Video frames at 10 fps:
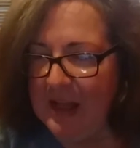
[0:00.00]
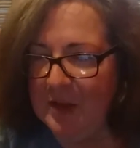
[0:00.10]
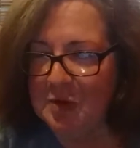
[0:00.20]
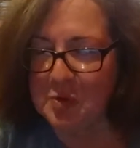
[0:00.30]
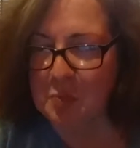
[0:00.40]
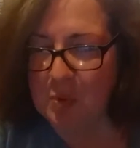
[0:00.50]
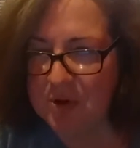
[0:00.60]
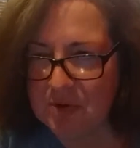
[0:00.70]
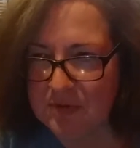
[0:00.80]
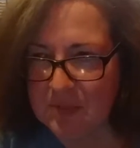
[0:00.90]
There's a
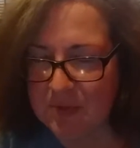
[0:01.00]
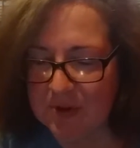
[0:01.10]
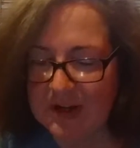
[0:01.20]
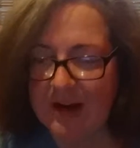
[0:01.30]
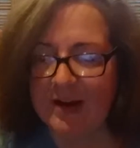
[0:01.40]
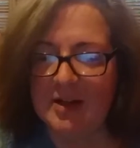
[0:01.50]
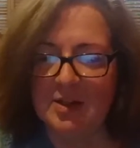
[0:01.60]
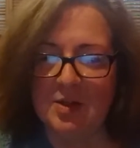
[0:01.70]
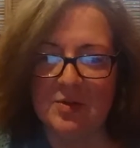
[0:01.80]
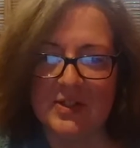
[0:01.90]
wonderful book, I
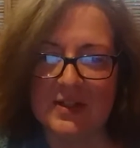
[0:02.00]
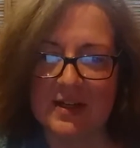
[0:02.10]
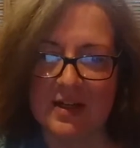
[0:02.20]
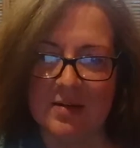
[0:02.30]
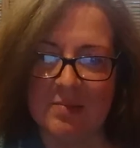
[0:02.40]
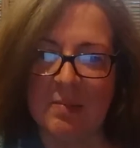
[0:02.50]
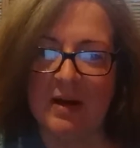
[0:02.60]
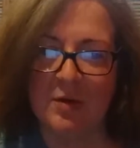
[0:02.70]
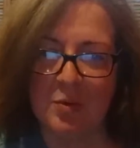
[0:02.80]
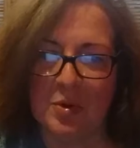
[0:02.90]
use it in
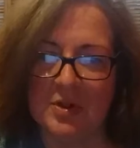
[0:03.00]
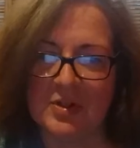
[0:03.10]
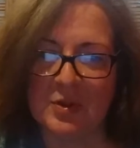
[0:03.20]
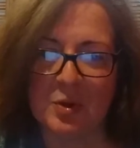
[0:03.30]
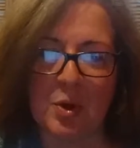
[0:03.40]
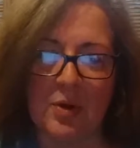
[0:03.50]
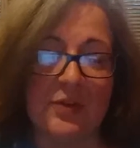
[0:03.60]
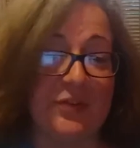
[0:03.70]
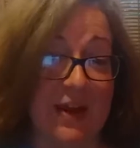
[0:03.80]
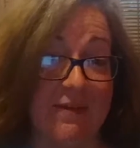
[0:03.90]
my course, called
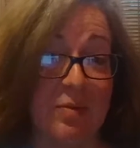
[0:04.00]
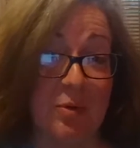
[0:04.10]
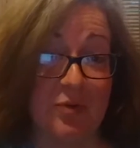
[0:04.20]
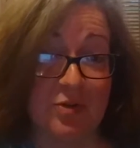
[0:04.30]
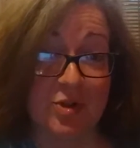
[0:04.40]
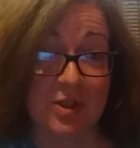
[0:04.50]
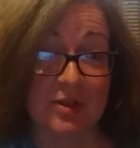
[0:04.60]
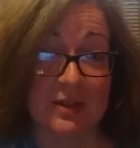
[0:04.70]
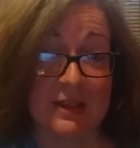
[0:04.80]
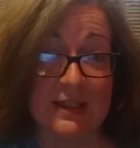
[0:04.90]
The Savvy
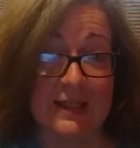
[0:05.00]
Musician.